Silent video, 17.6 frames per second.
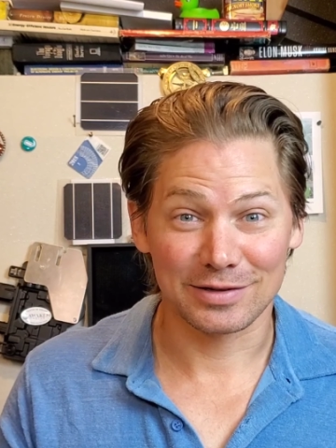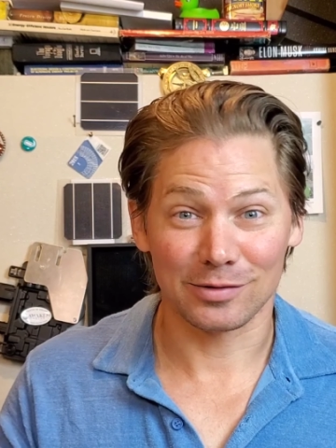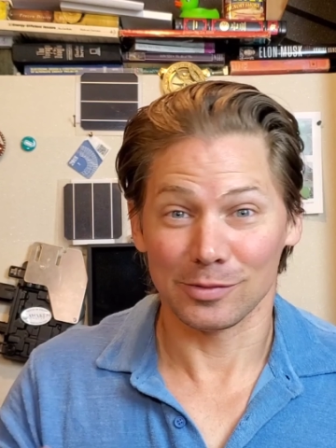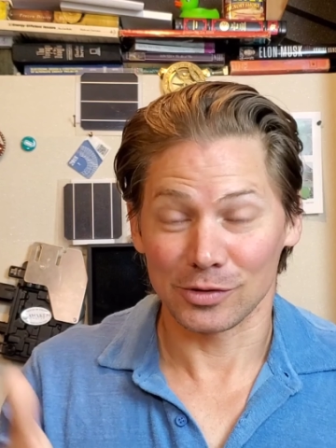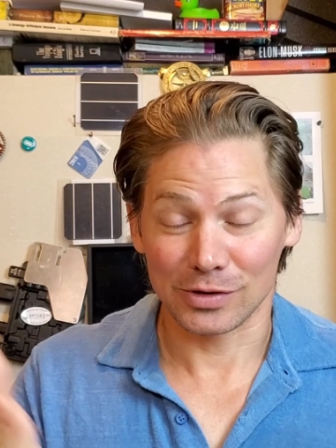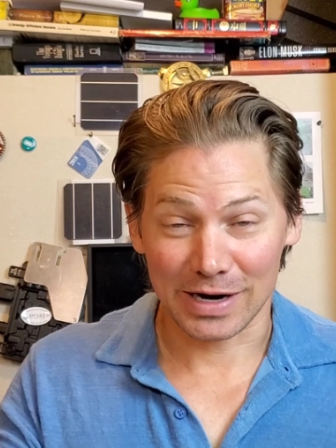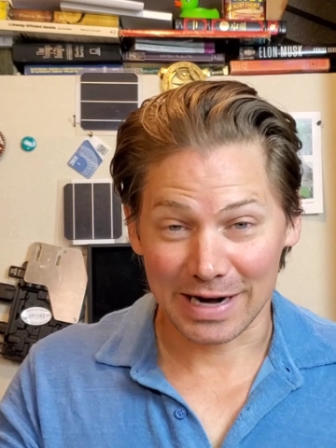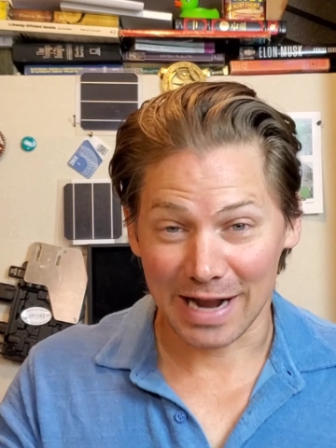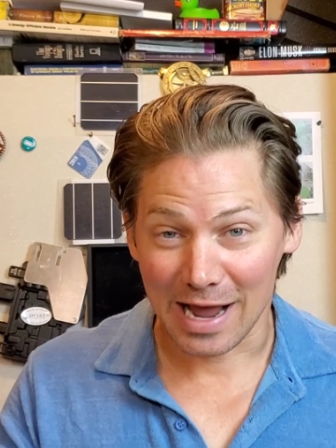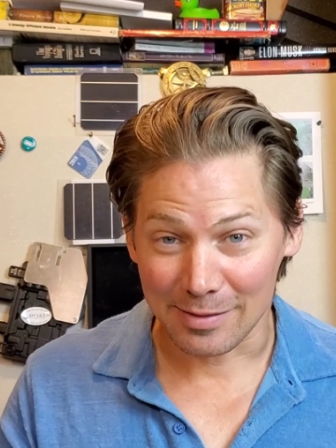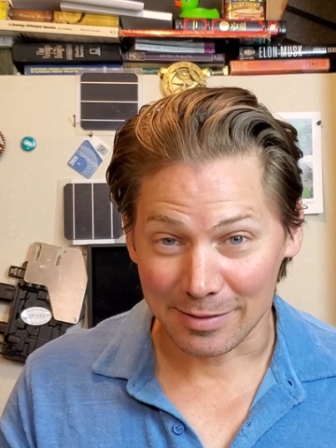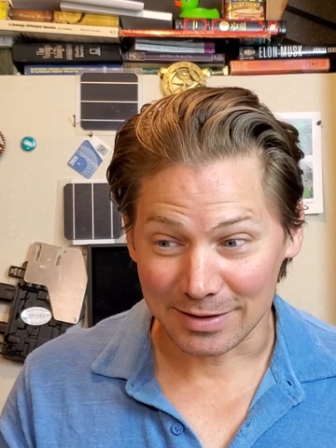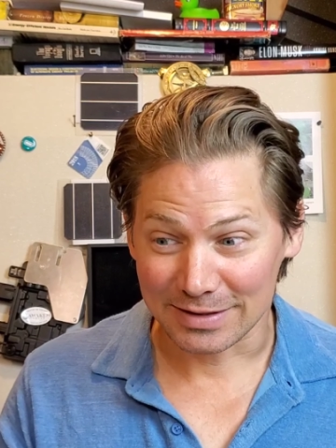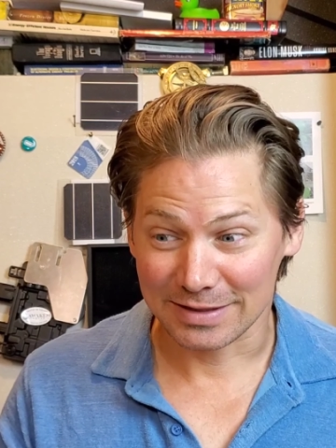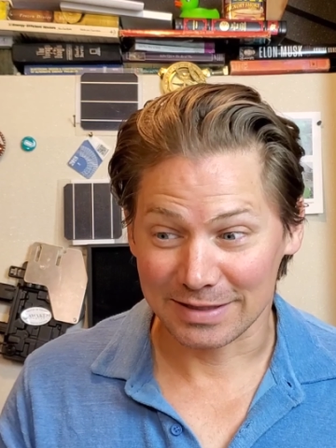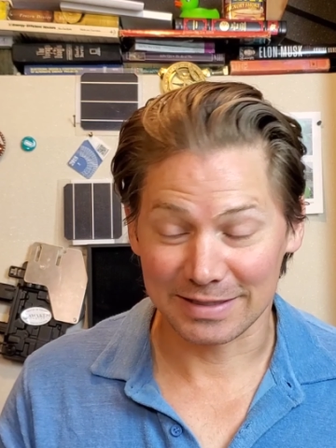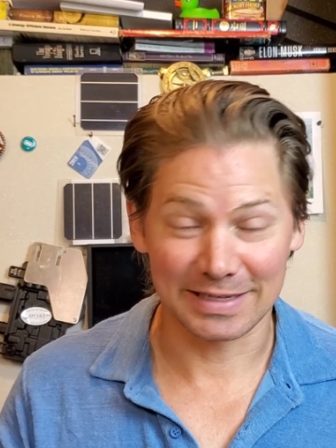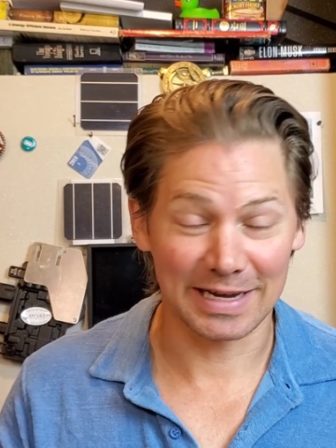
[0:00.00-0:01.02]

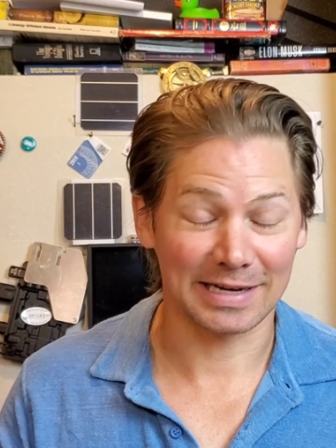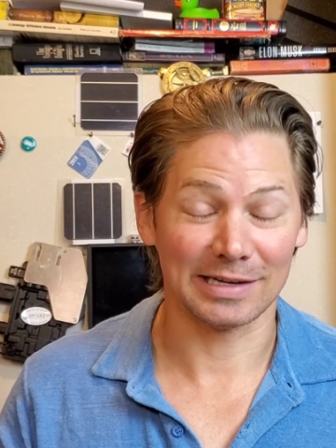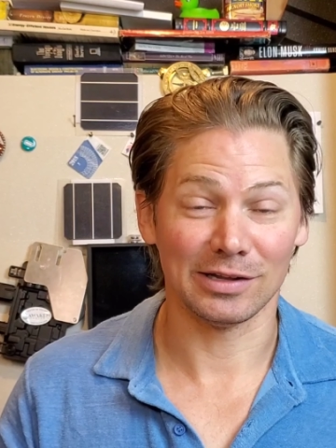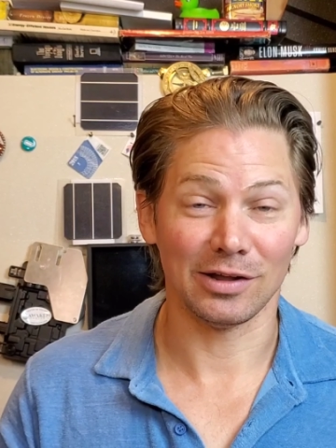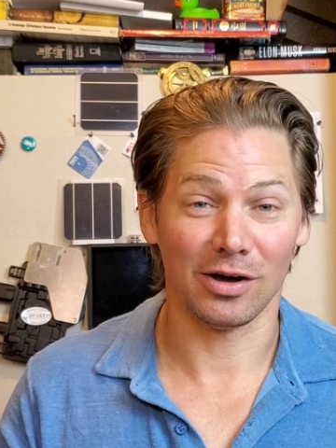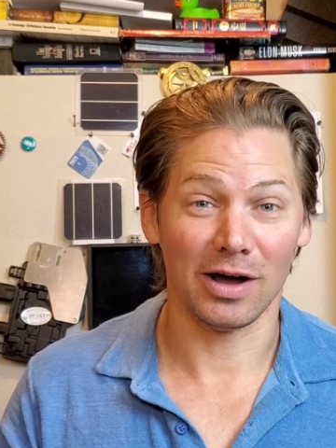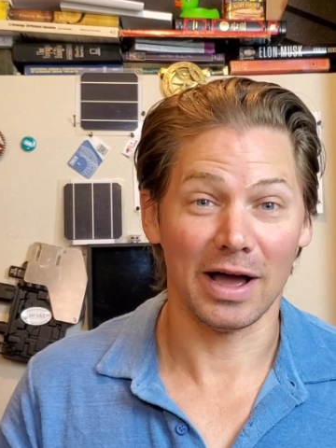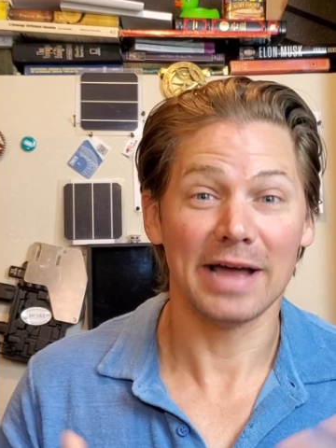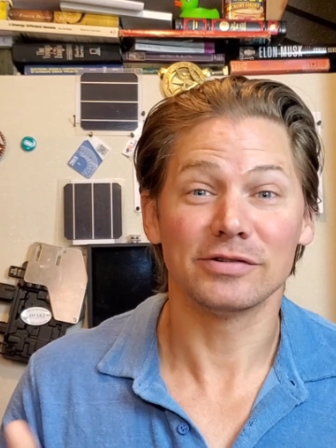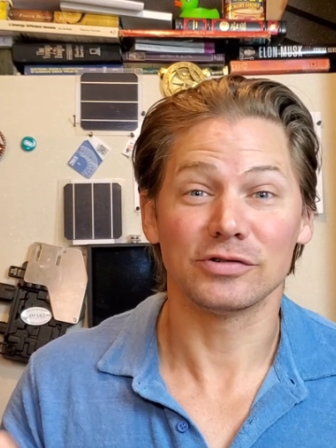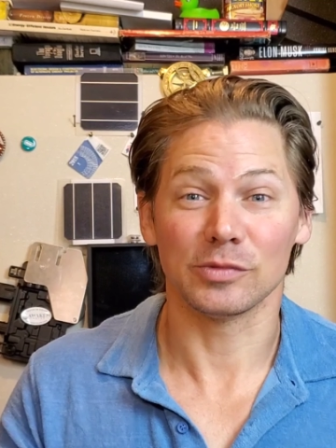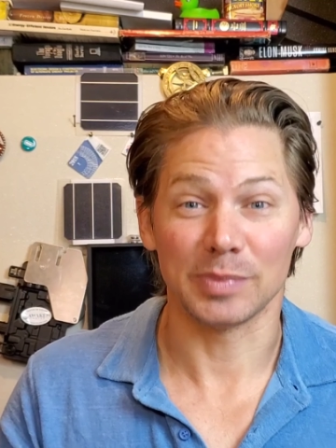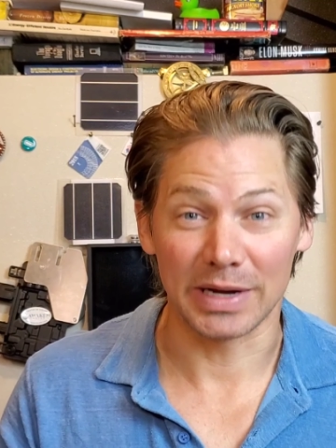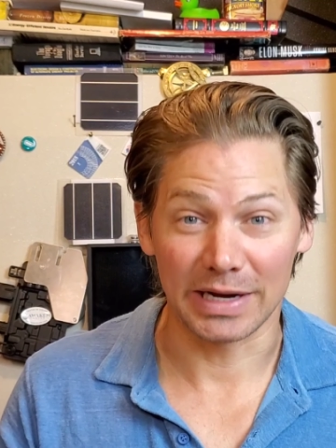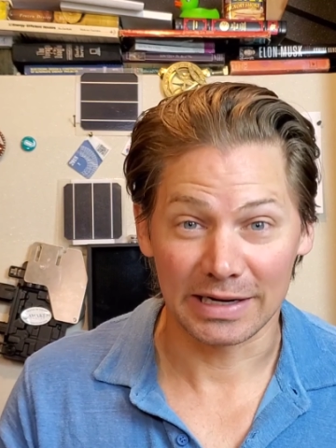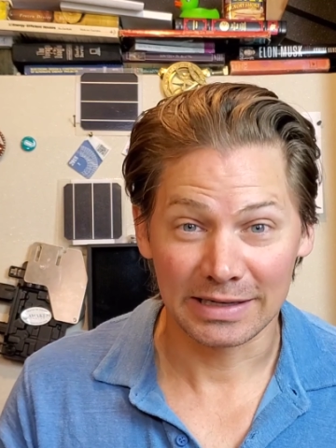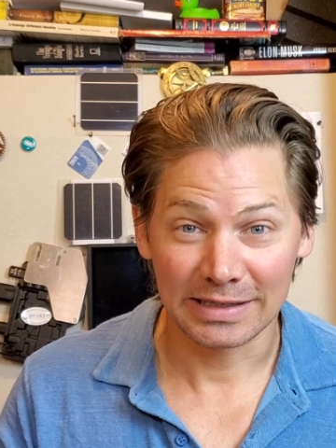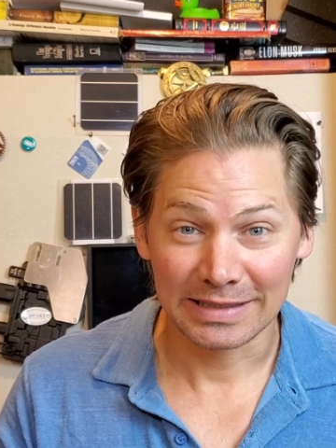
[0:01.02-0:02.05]
thermodynamics, the second law,
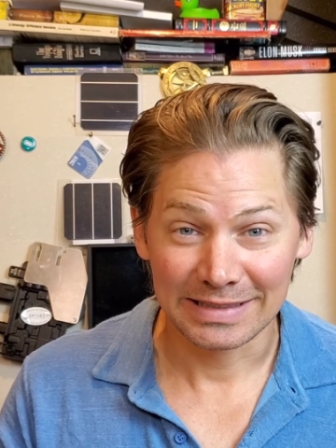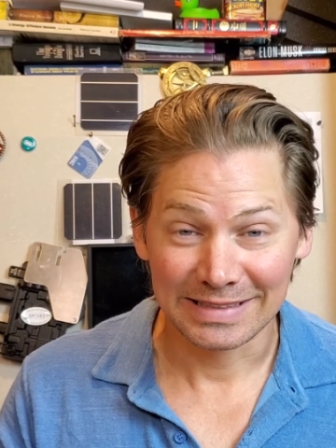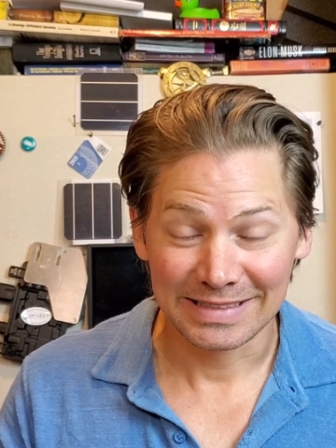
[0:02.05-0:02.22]
entropy.